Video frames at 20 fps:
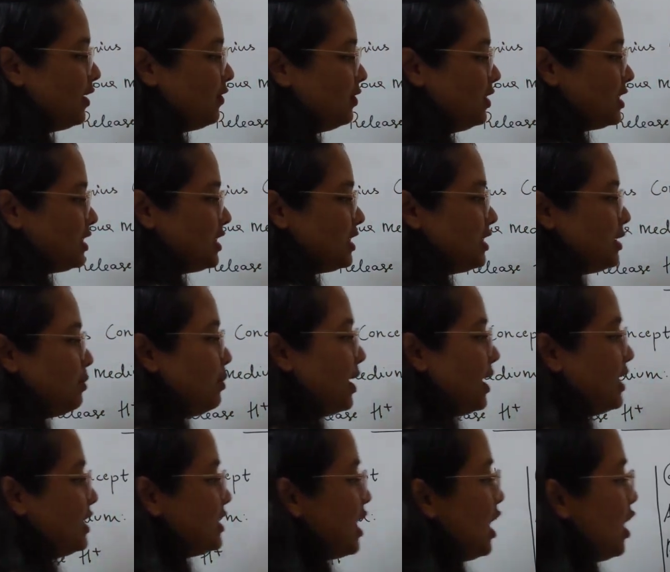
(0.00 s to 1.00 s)
If this is a
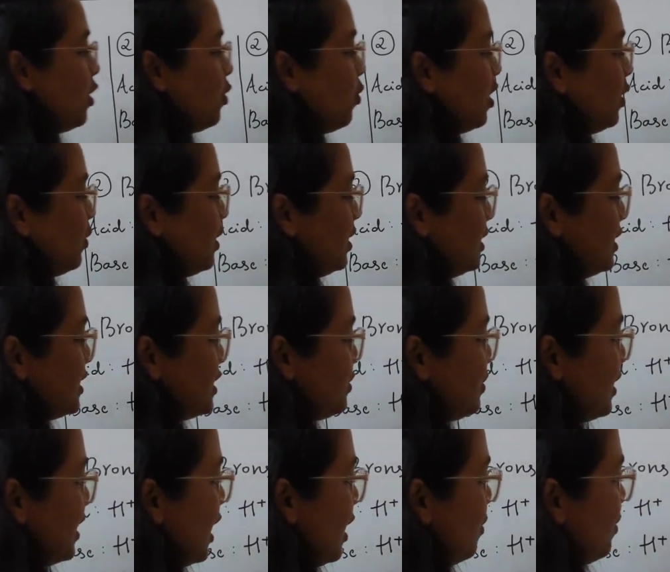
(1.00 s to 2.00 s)
base, what will this
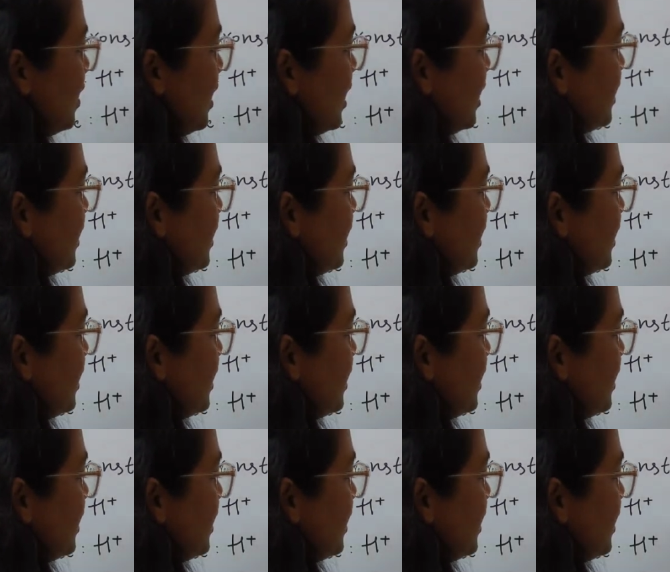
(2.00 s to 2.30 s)
become?